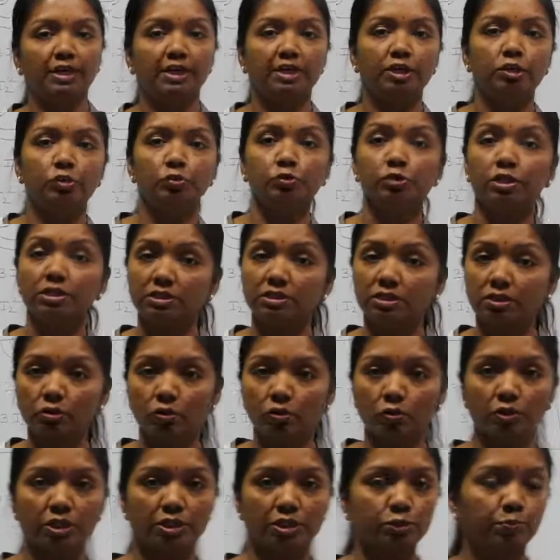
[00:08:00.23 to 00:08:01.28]
into the
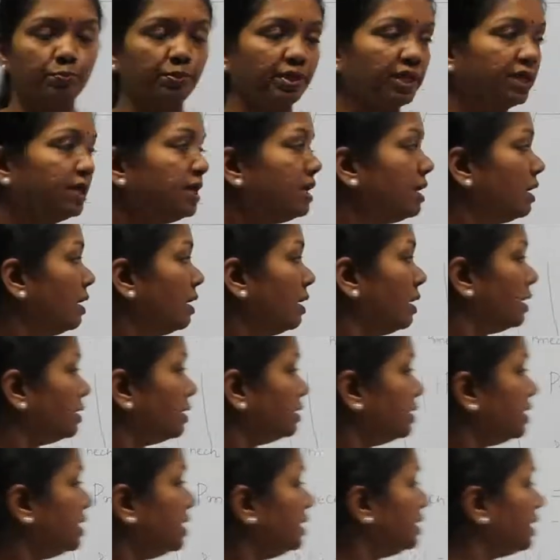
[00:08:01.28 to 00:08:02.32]
synchronous speed,
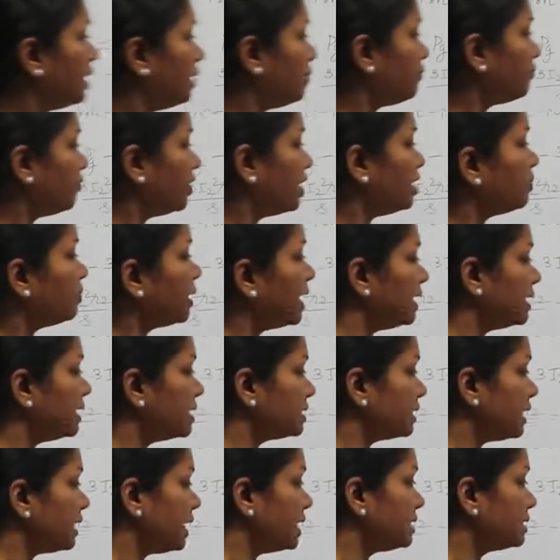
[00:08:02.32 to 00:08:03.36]
the term 1
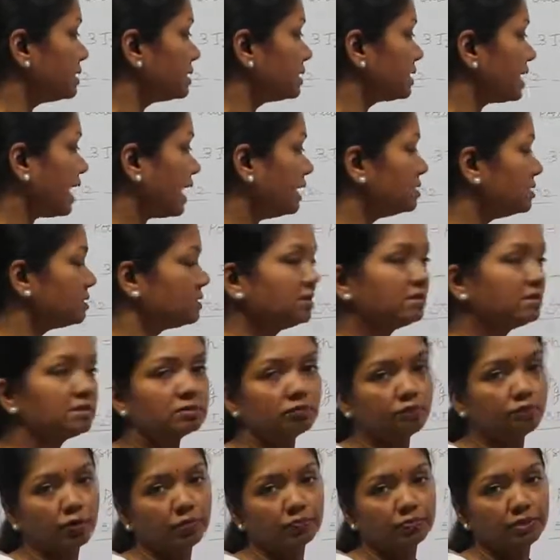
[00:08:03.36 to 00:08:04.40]
minus S cancels
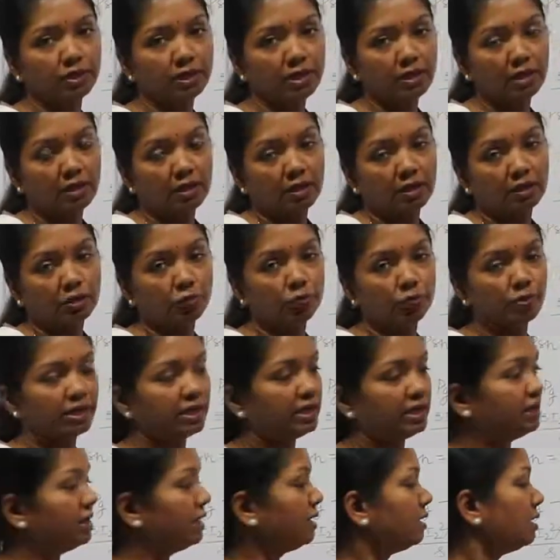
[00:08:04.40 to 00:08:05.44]
from the
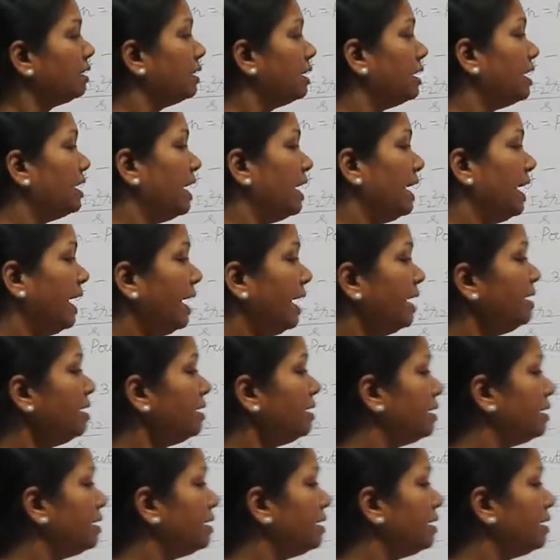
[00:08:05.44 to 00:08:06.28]
numerator, and